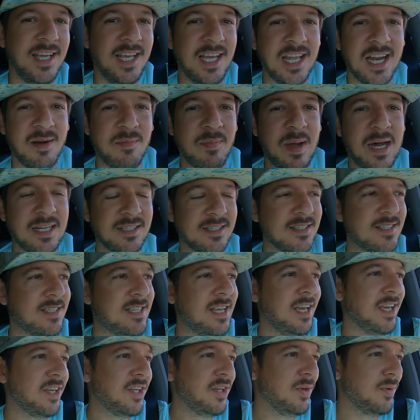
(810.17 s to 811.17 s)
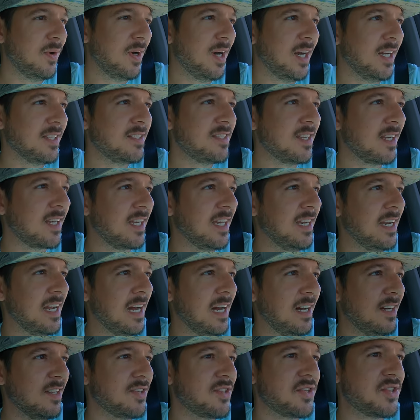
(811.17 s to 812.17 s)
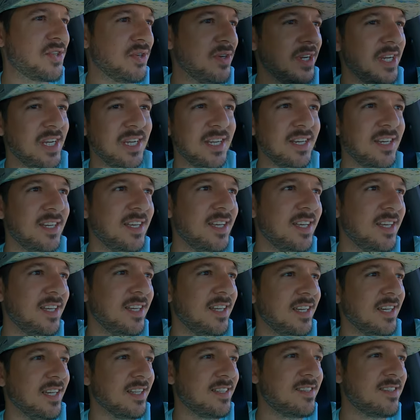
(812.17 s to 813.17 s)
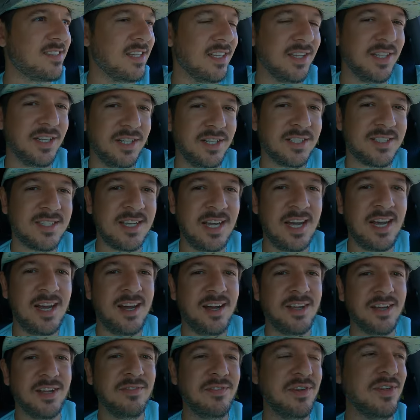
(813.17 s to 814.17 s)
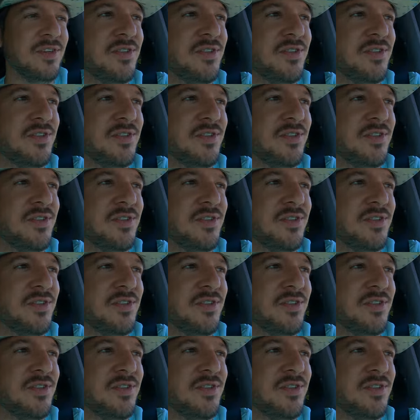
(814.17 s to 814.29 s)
and I'm about to take you on to Canal Street. It's the little town of